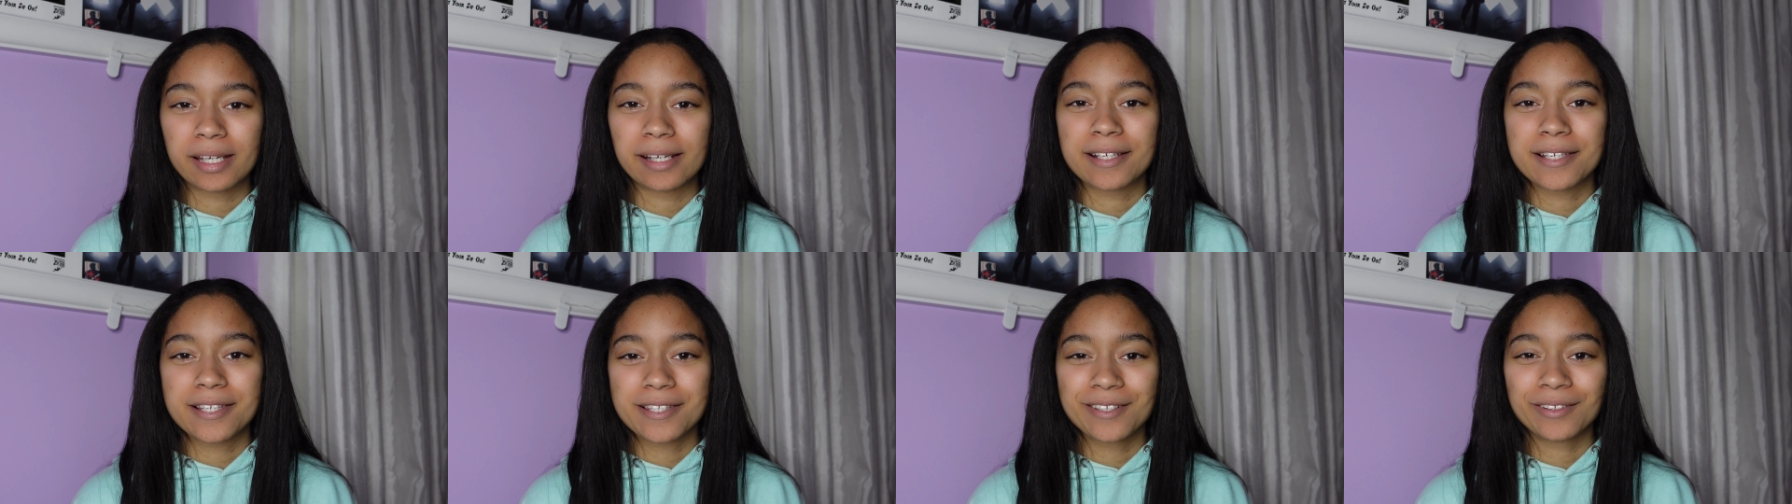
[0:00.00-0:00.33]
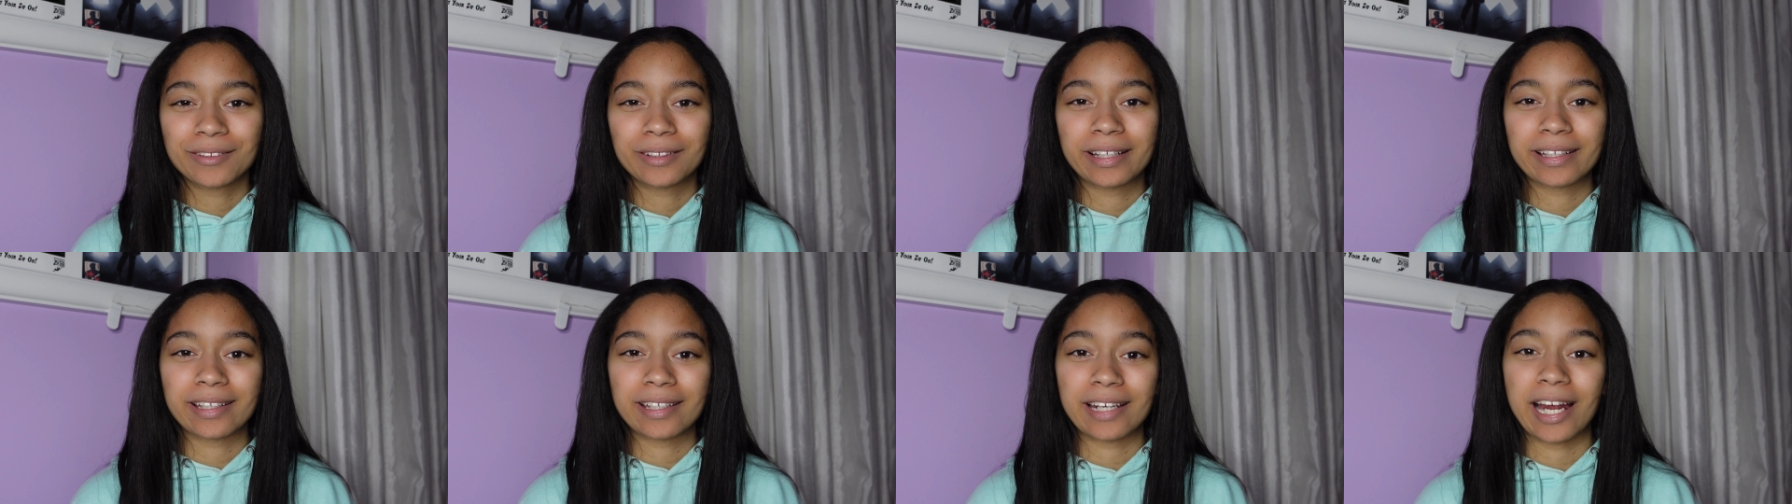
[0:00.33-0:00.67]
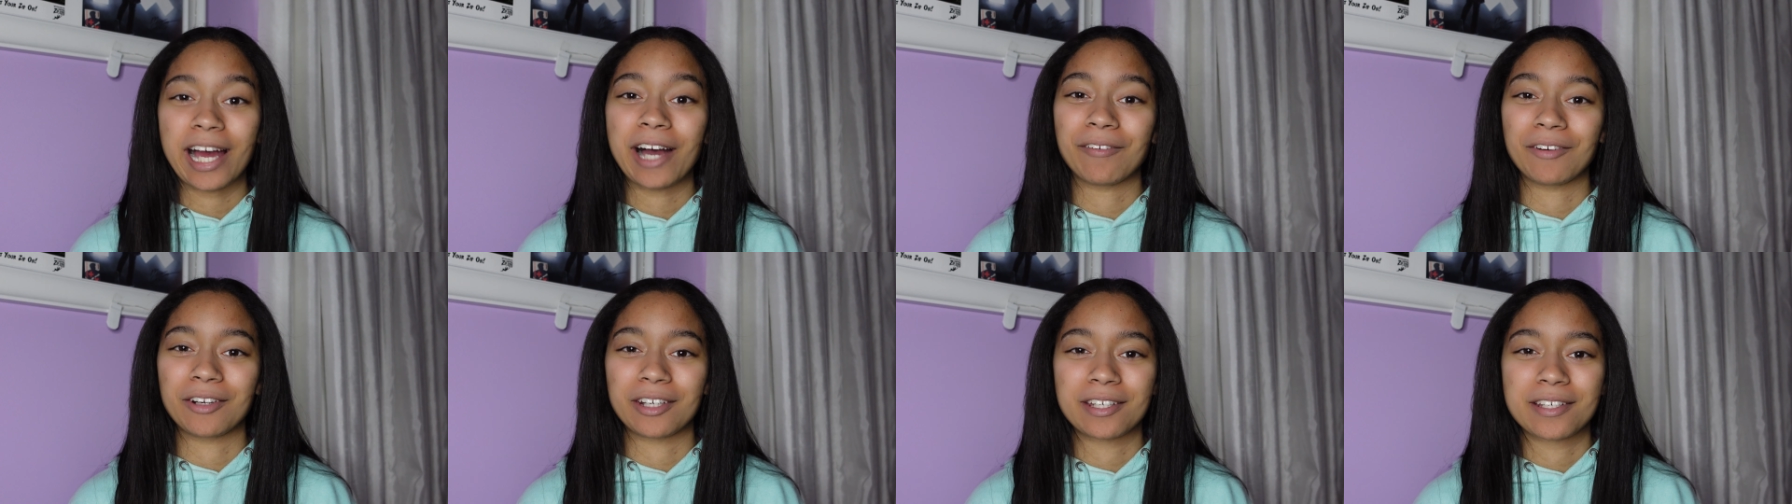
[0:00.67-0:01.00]
I still like it
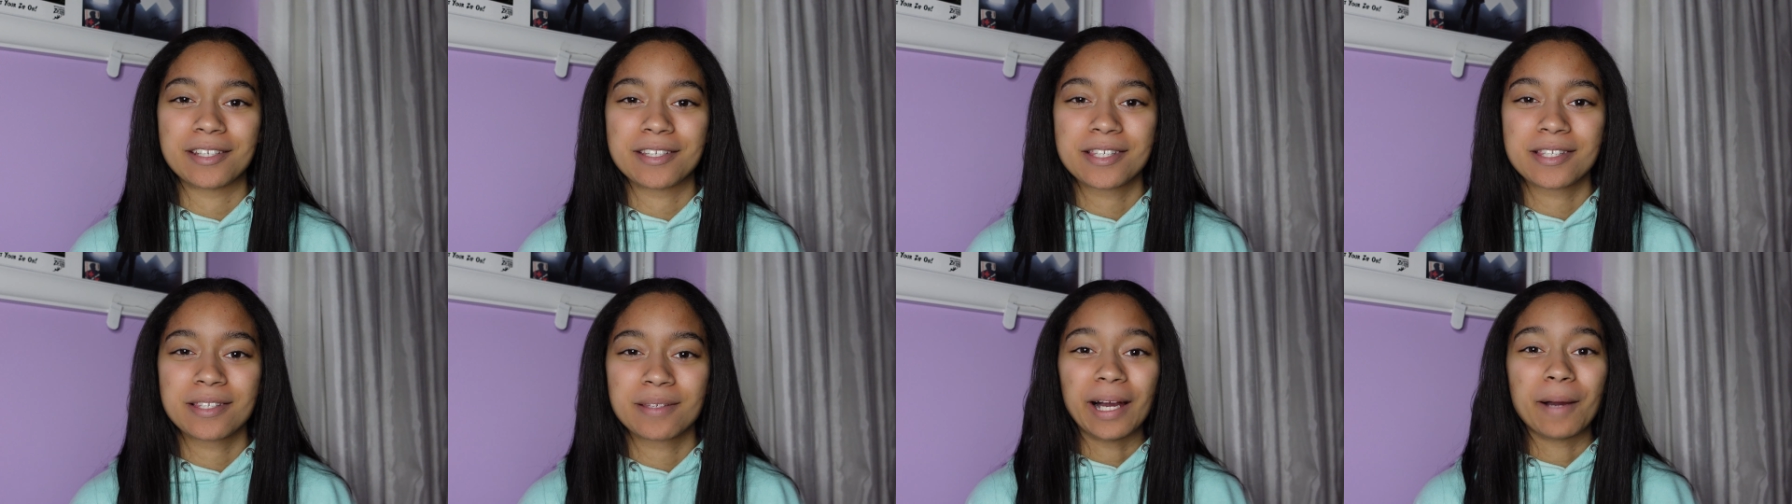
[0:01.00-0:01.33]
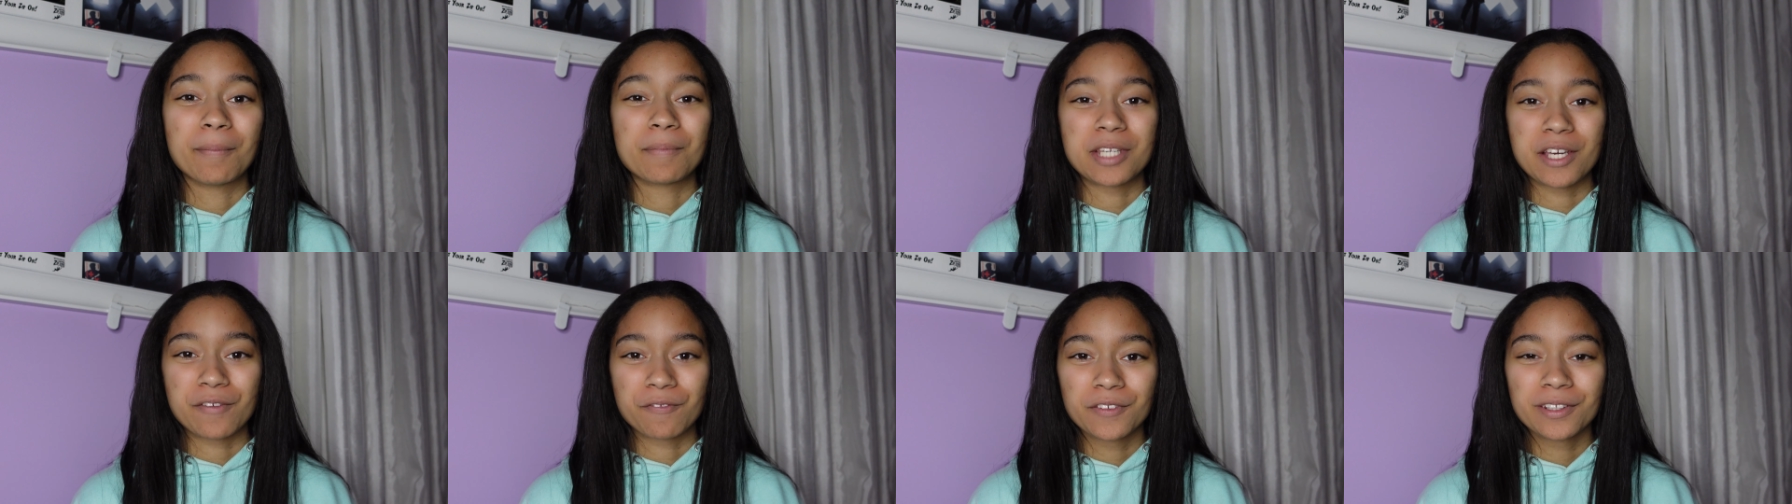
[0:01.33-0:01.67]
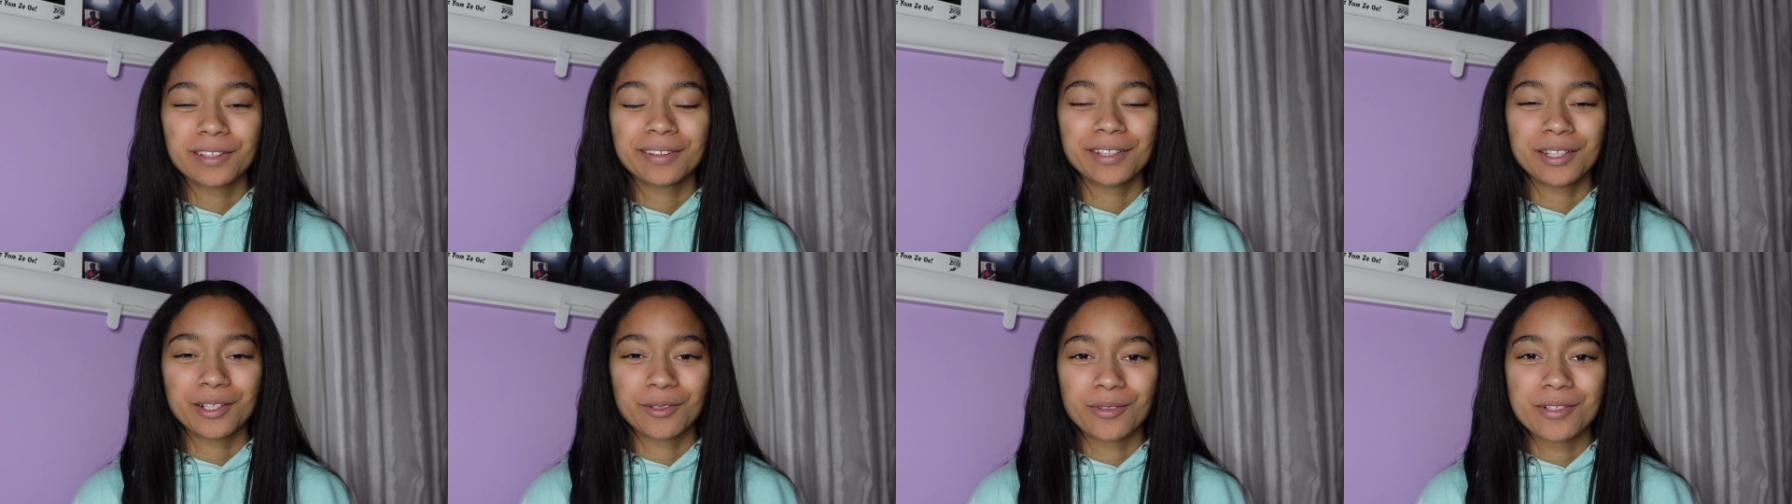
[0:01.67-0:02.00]
how it is. I'm
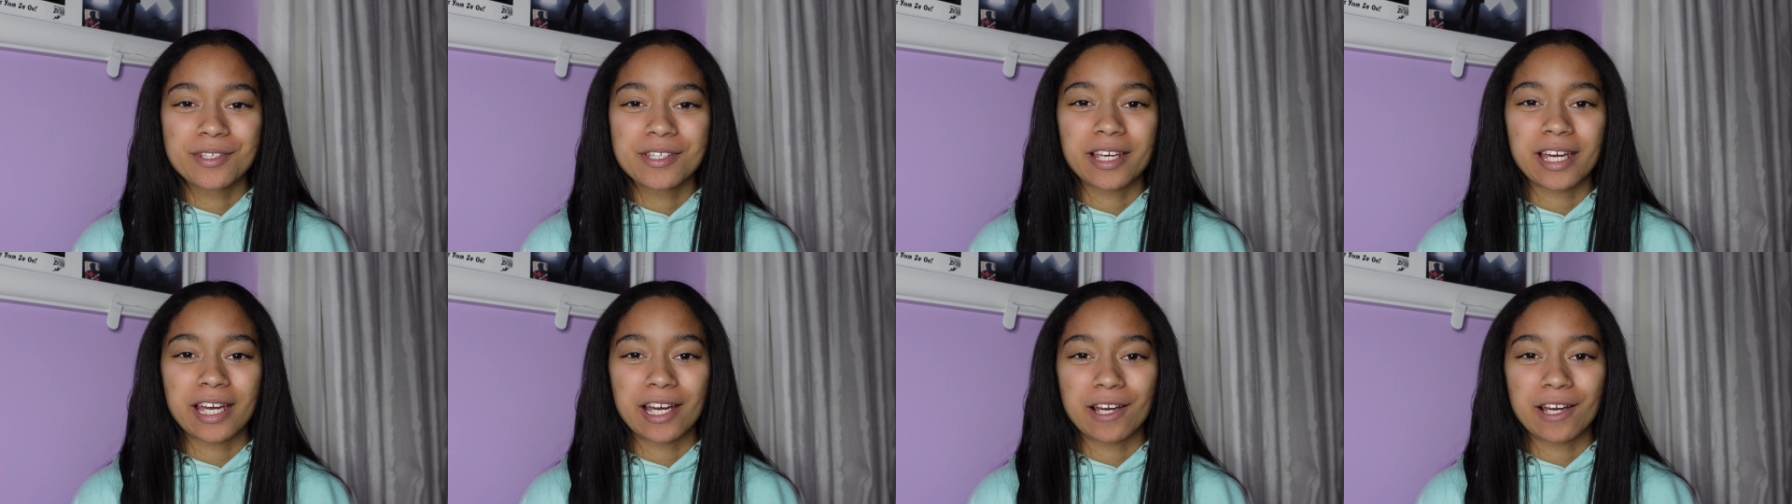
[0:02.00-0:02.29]
definitely going to